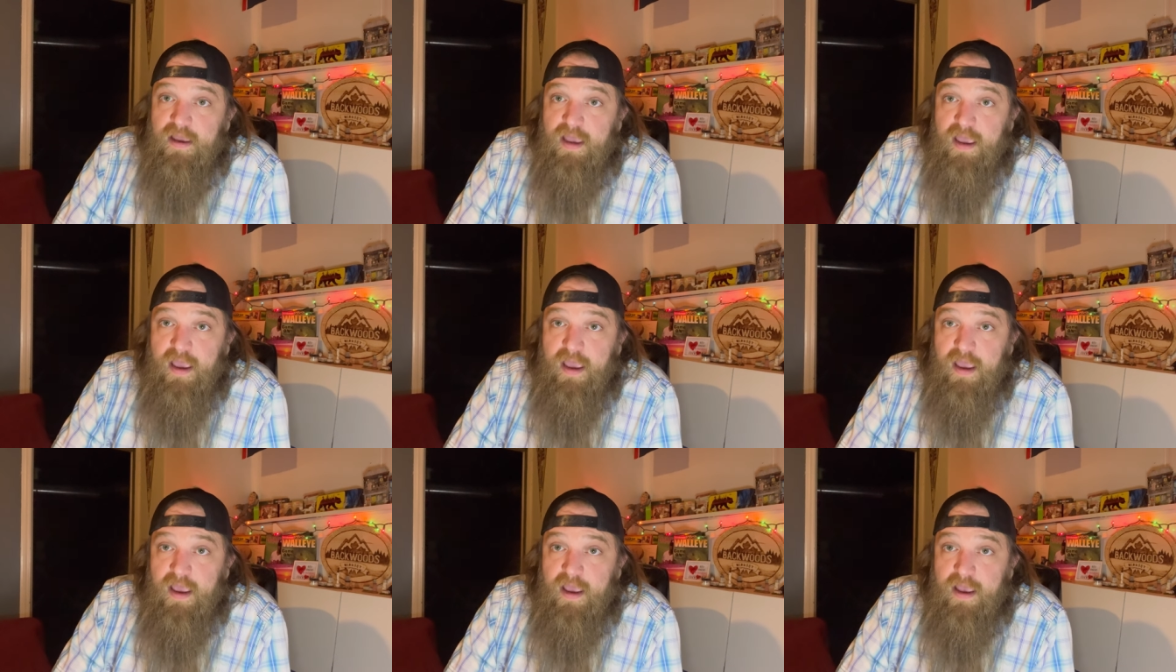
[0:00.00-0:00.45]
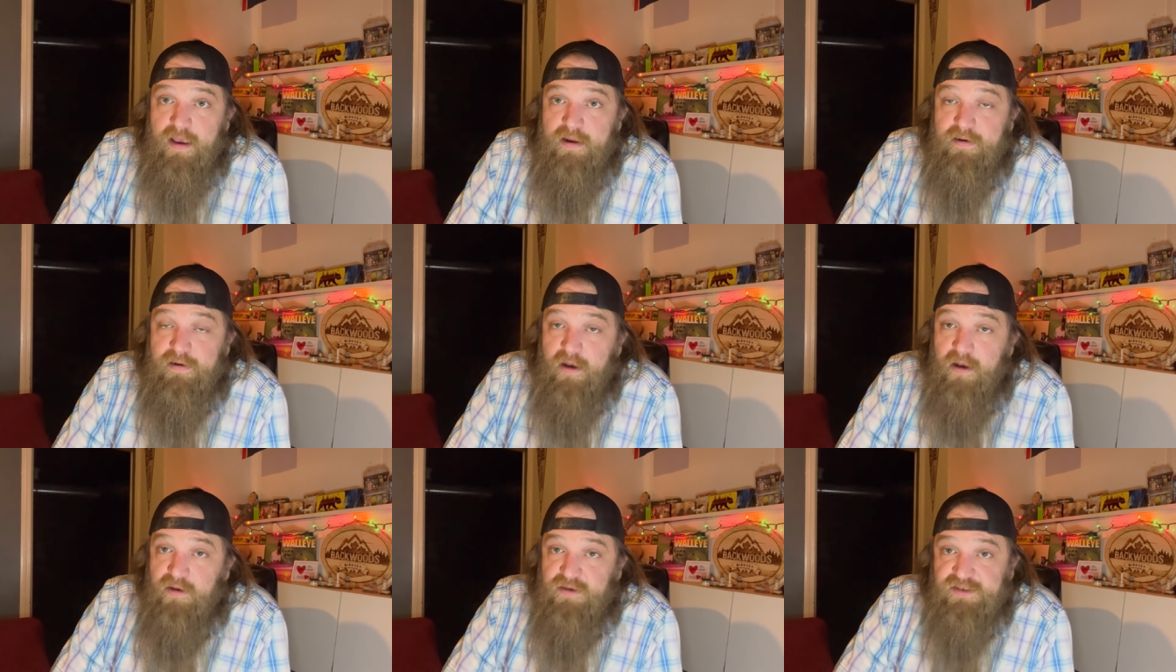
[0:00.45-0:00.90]
And
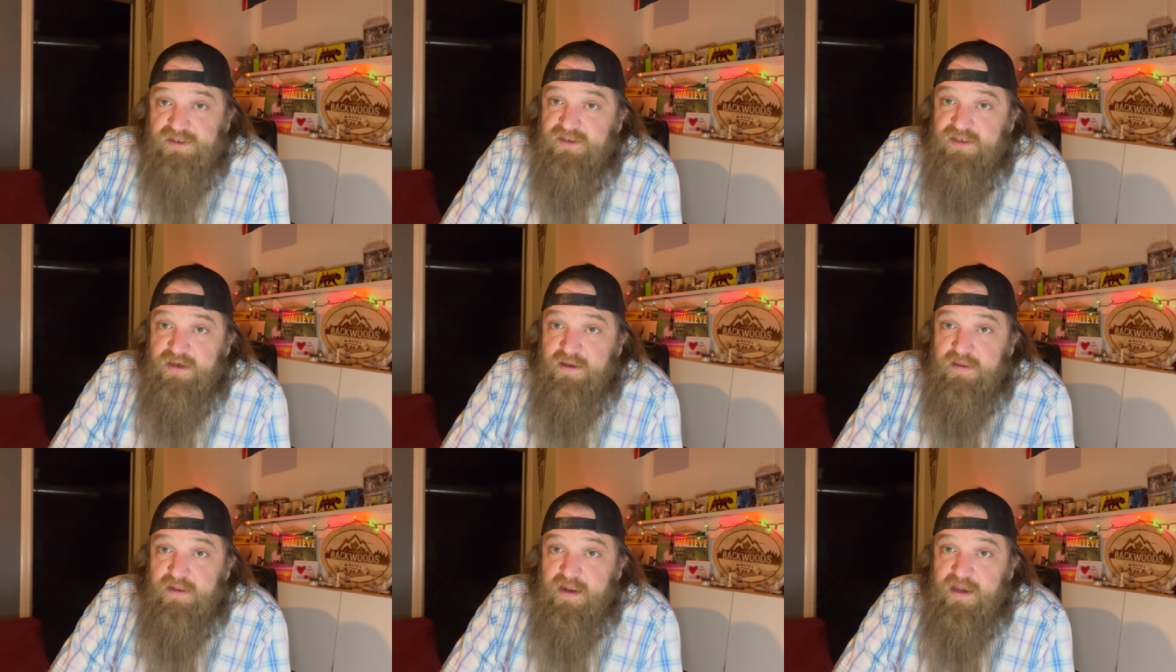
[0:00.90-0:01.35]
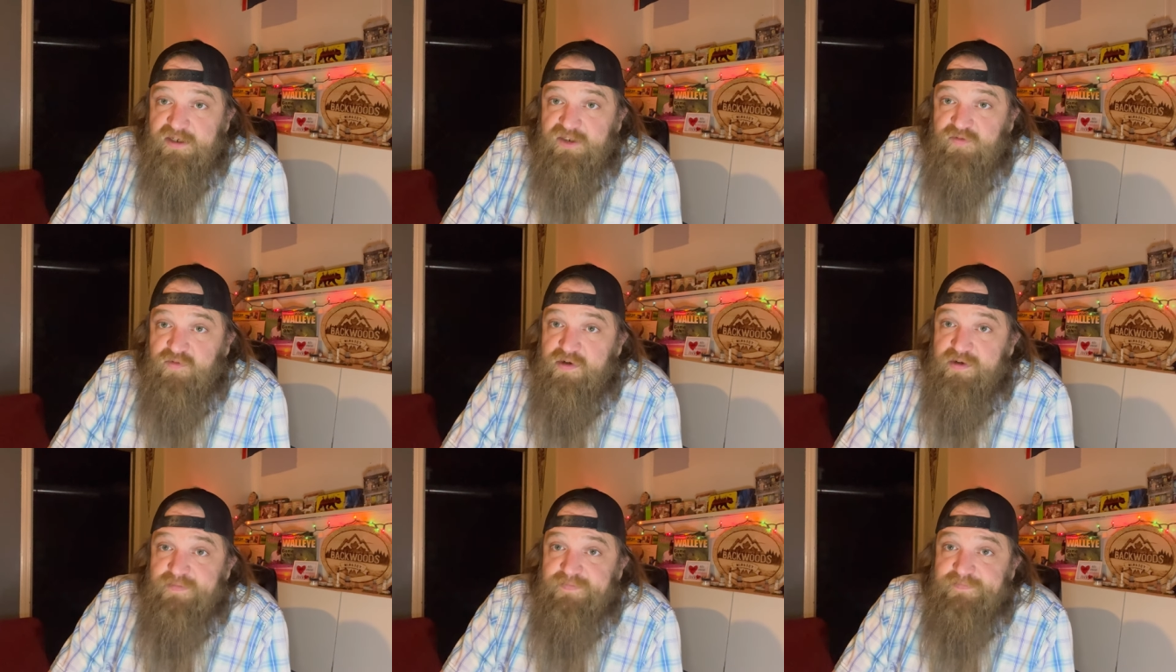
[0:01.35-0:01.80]
I'll see you in the next
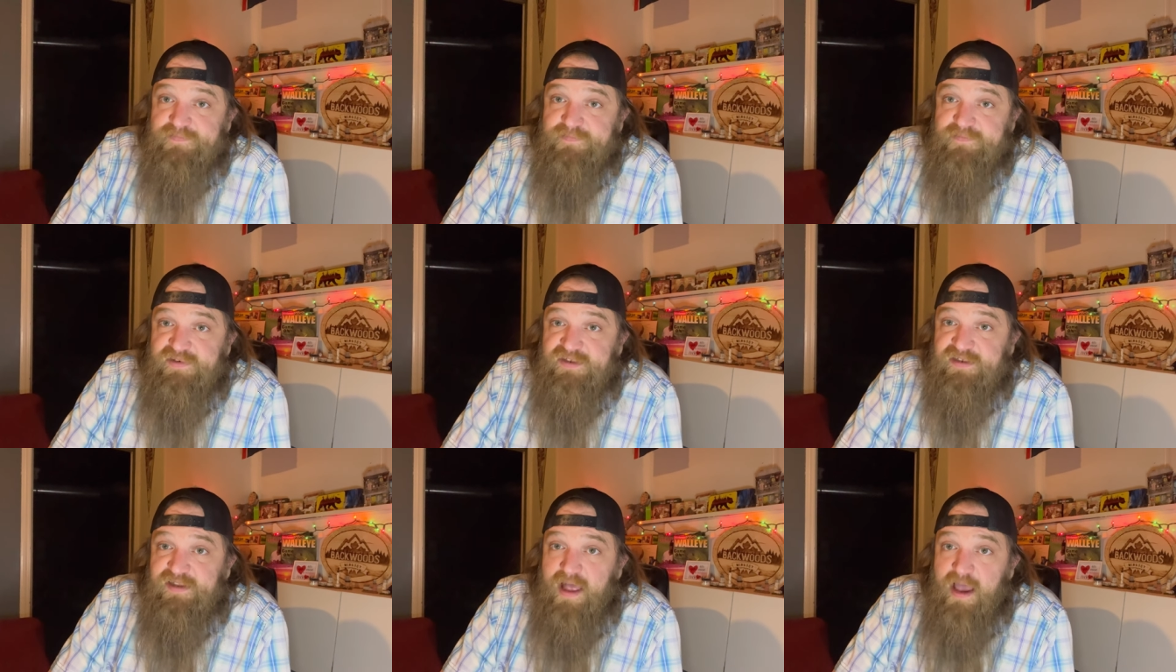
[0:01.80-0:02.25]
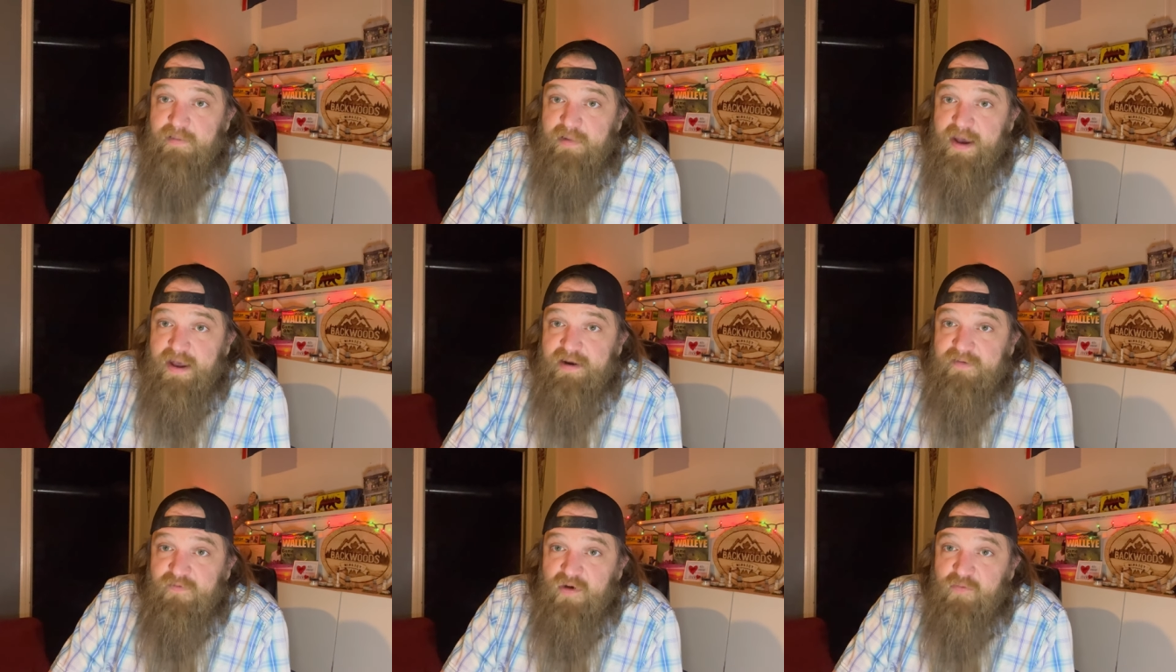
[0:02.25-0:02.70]
one. Slime
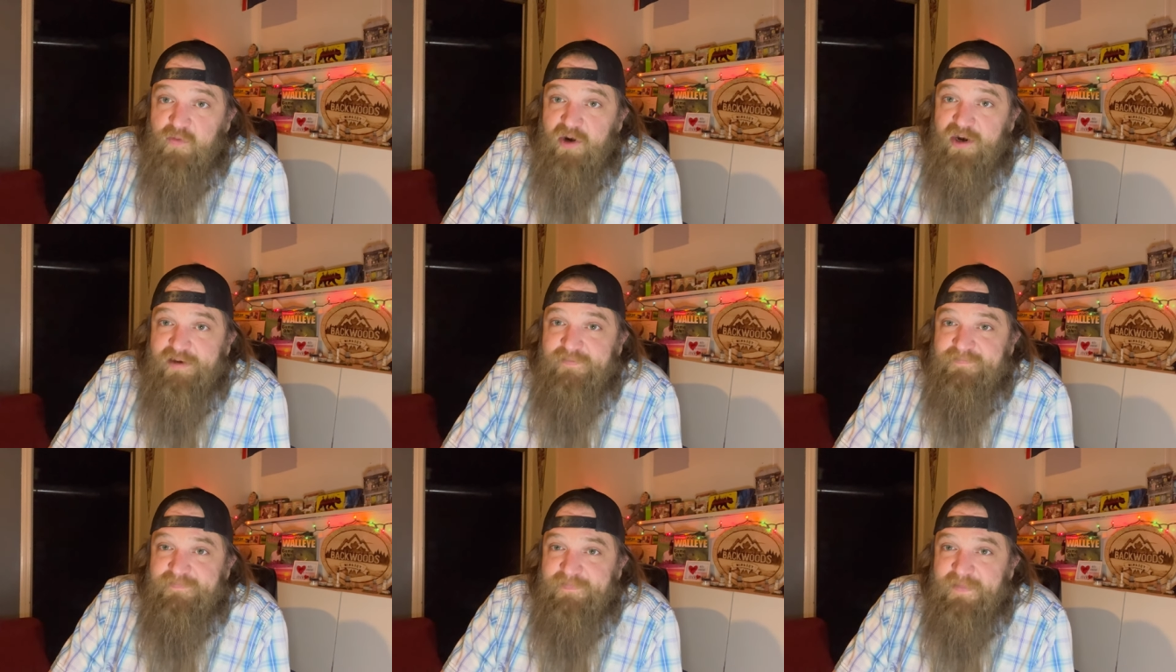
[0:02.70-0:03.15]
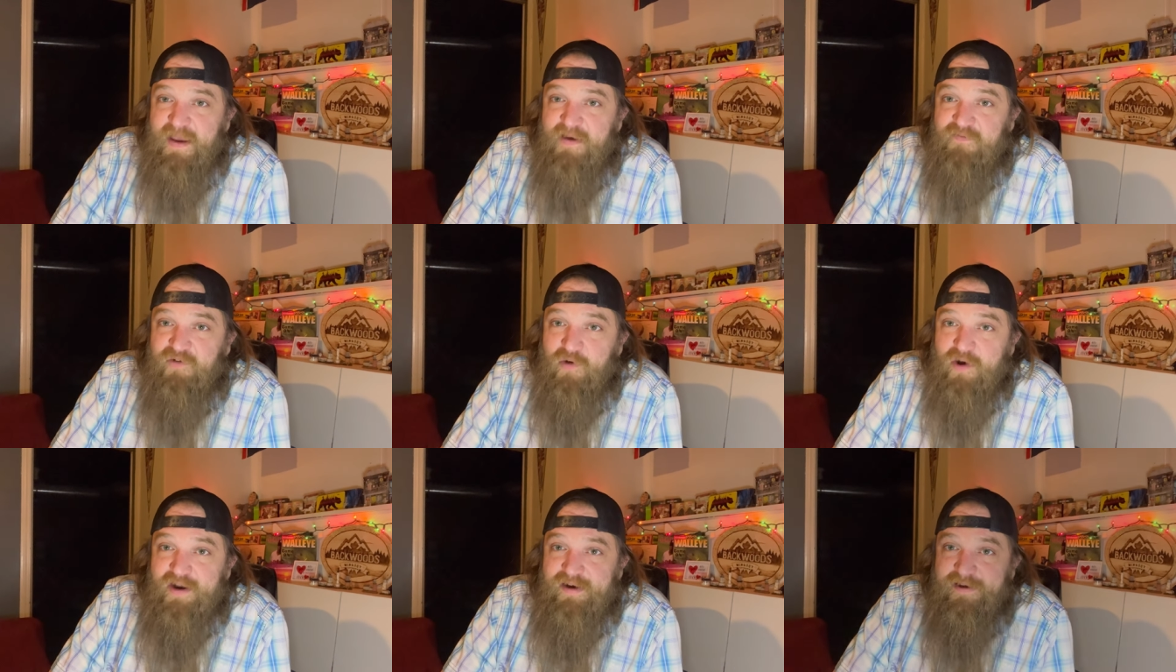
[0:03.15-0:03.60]
on, everybody. Have a
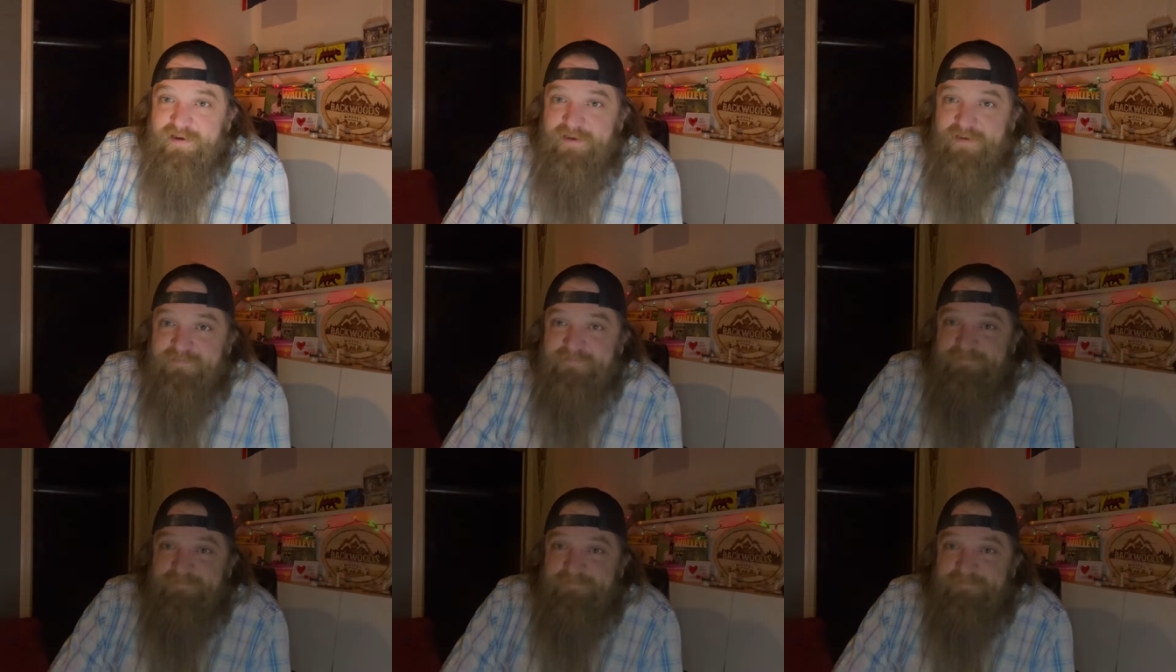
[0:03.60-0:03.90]
great night.